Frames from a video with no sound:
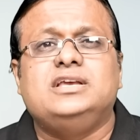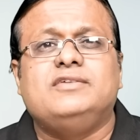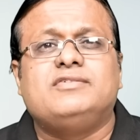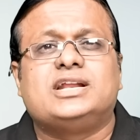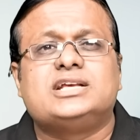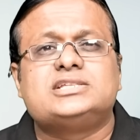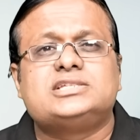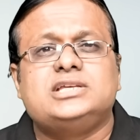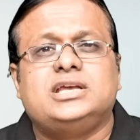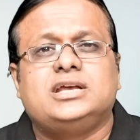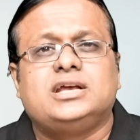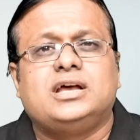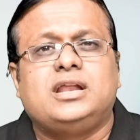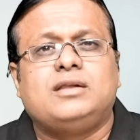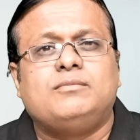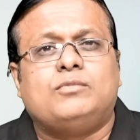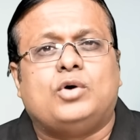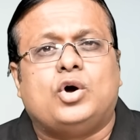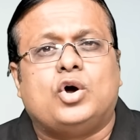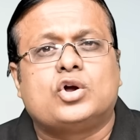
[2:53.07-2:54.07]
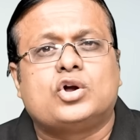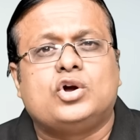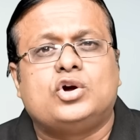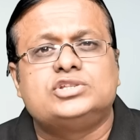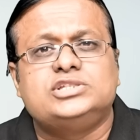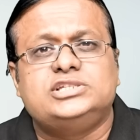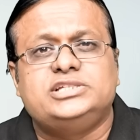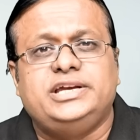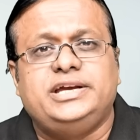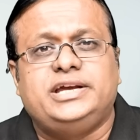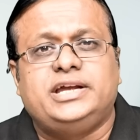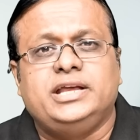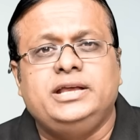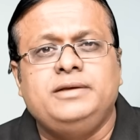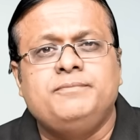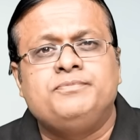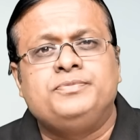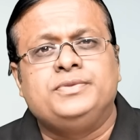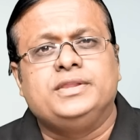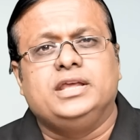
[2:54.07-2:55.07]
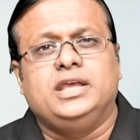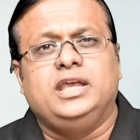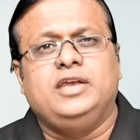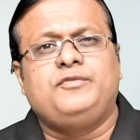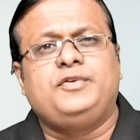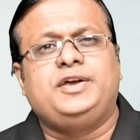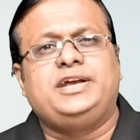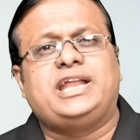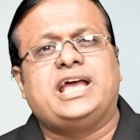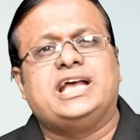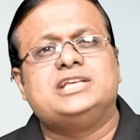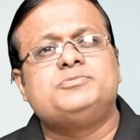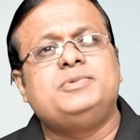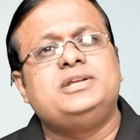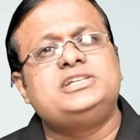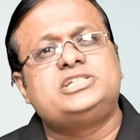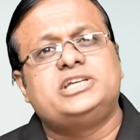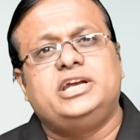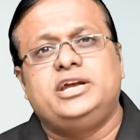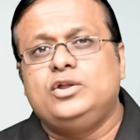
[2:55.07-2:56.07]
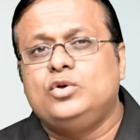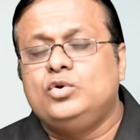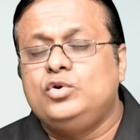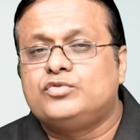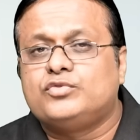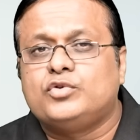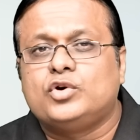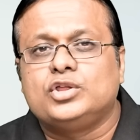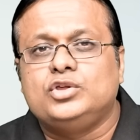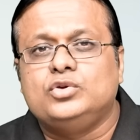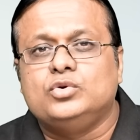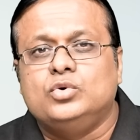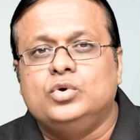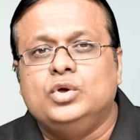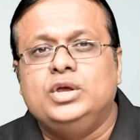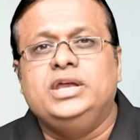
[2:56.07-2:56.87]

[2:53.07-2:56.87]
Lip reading: even a single mock or GT if it has been scheduled for you.